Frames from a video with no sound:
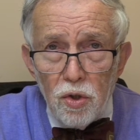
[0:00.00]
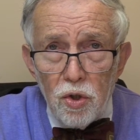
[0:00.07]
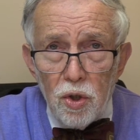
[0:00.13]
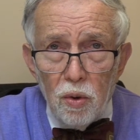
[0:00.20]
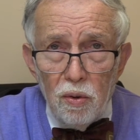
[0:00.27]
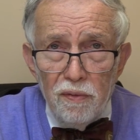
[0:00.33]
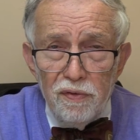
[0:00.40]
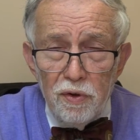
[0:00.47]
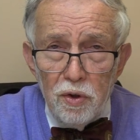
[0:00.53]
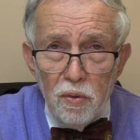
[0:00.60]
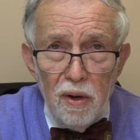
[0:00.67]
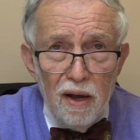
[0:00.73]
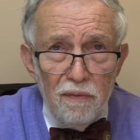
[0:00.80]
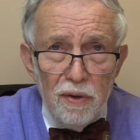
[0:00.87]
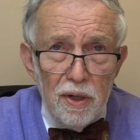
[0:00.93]
so if you do
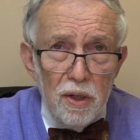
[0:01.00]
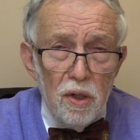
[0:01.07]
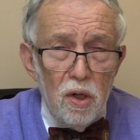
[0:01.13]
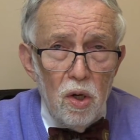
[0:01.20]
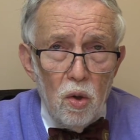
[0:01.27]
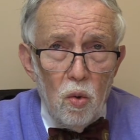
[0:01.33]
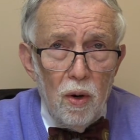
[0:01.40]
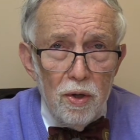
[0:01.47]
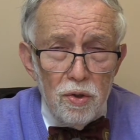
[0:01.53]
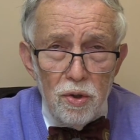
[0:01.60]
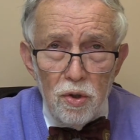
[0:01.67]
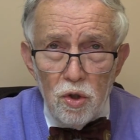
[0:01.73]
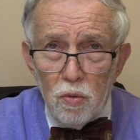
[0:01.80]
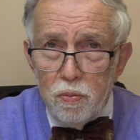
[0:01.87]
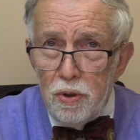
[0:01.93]
have any
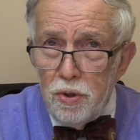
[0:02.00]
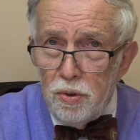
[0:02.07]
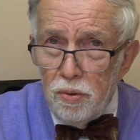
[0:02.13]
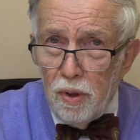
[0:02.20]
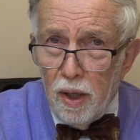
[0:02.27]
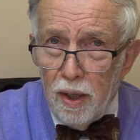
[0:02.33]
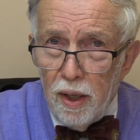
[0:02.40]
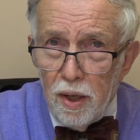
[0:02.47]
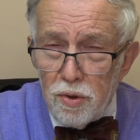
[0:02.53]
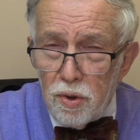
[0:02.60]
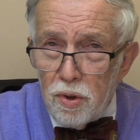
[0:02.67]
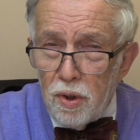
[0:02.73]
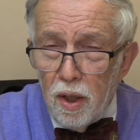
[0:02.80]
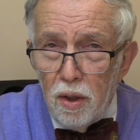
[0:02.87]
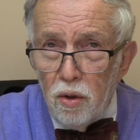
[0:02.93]
questions, please do not
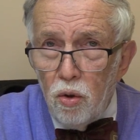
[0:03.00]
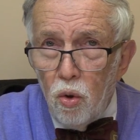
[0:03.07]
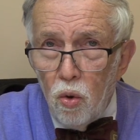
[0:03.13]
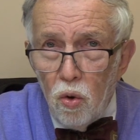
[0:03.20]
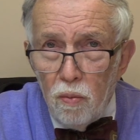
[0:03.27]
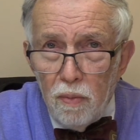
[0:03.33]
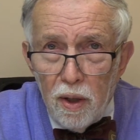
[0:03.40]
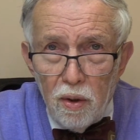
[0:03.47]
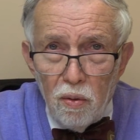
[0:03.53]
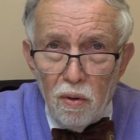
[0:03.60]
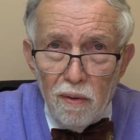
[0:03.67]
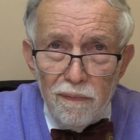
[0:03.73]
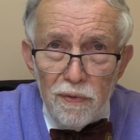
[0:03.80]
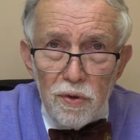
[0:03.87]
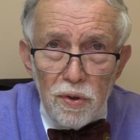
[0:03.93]
hesitate. Call my
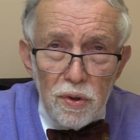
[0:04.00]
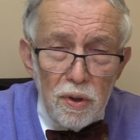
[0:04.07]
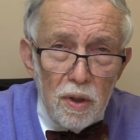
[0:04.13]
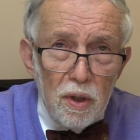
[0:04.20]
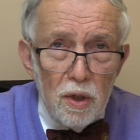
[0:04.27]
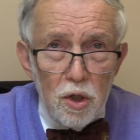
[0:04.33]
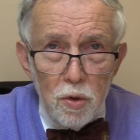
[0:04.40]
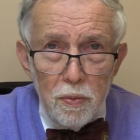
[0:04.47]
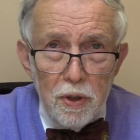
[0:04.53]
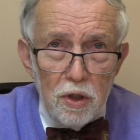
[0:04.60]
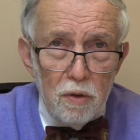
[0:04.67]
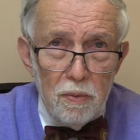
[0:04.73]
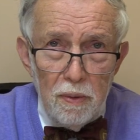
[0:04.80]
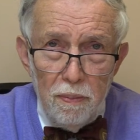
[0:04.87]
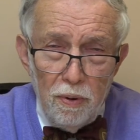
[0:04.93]
office. Speak
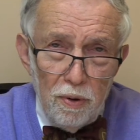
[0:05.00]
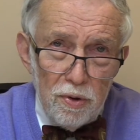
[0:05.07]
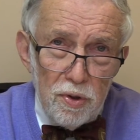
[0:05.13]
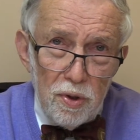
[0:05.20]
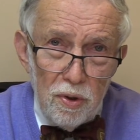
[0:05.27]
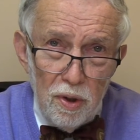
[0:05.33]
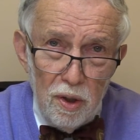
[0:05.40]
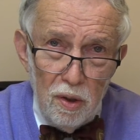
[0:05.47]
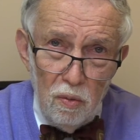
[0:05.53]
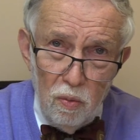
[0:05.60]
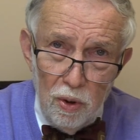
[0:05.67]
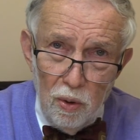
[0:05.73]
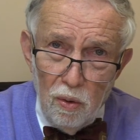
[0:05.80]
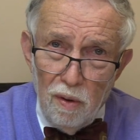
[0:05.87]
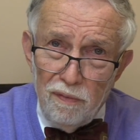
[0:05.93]
to me personally.
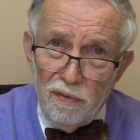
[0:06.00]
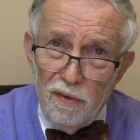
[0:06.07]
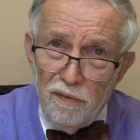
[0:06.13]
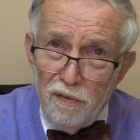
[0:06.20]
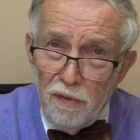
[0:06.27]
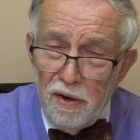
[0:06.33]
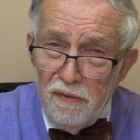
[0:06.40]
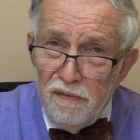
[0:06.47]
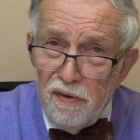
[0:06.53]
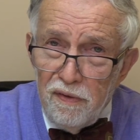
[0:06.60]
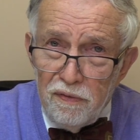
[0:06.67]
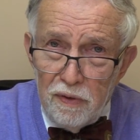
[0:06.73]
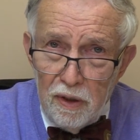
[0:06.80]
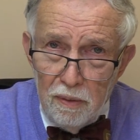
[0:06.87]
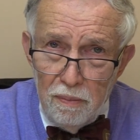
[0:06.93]
We offer a free
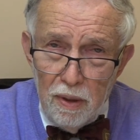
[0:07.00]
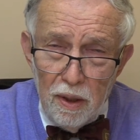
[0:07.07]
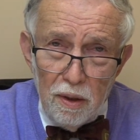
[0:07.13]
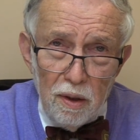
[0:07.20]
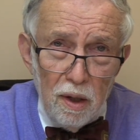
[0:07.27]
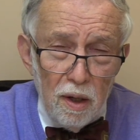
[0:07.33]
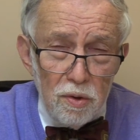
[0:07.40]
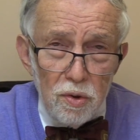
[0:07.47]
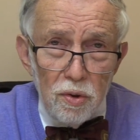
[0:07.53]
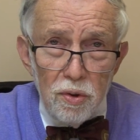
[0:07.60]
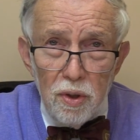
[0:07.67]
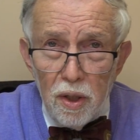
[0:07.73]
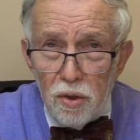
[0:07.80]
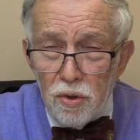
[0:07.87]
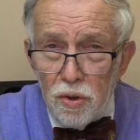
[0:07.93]
15-minute
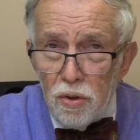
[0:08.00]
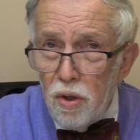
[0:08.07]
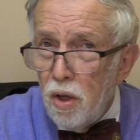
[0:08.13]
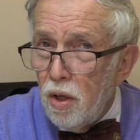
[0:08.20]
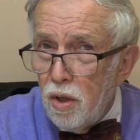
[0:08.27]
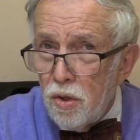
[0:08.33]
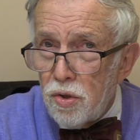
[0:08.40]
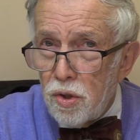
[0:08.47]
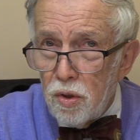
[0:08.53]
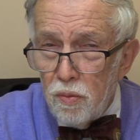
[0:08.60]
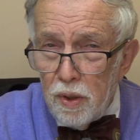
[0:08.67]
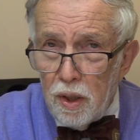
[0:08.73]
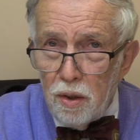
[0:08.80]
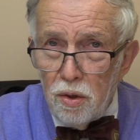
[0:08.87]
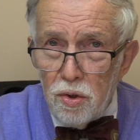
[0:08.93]
consultation so that
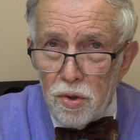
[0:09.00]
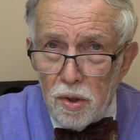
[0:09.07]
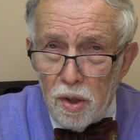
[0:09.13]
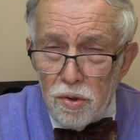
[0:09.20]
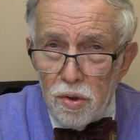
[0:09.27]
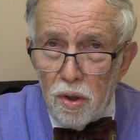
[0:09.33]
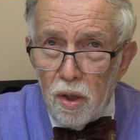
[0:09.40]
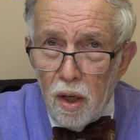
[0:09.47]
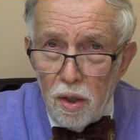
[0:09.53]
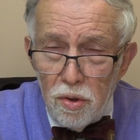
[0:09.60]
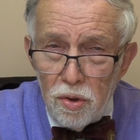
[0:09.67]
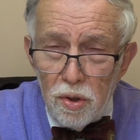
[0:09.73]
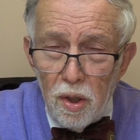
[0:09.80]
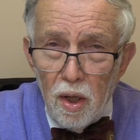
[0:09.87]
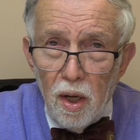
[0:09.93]
we can discuss your
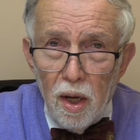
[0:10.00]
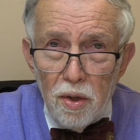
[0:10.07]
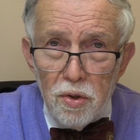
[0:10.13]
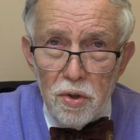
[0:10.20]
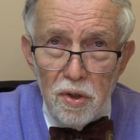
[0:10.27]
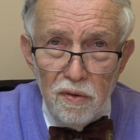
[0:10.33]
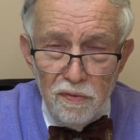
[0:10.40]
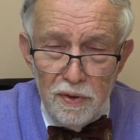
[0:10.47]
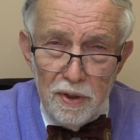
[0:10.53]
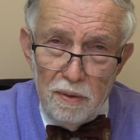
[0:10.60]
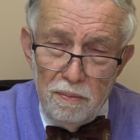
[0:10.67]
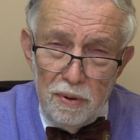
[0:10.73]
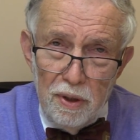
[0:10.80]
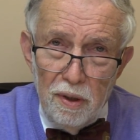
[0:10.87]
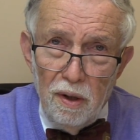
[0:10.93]
case and see if we
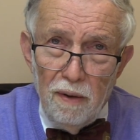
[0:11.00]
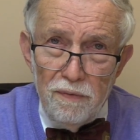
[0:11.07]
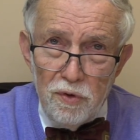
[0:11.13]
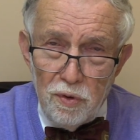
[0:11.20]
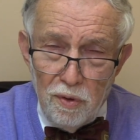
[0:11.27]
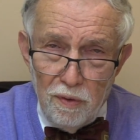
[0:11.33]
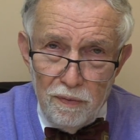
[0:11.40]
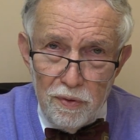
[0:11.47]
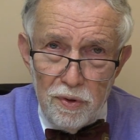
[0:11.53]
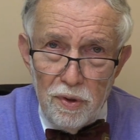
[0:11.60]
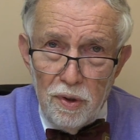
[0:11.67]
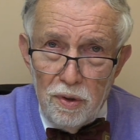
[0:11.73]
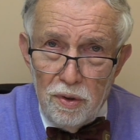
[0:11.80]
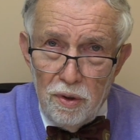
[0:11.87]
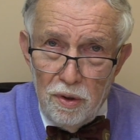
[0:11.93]
can be of service
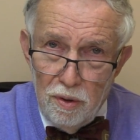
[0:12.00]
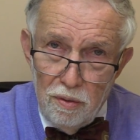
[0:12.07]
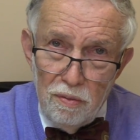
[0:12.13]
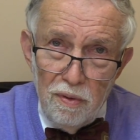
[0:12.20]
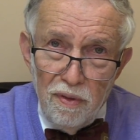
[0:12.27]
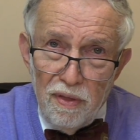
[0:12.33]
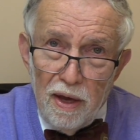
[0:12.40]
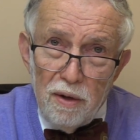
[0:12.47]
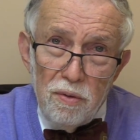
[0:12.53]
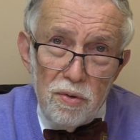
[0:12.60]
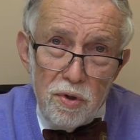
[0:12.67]
to you. Thank you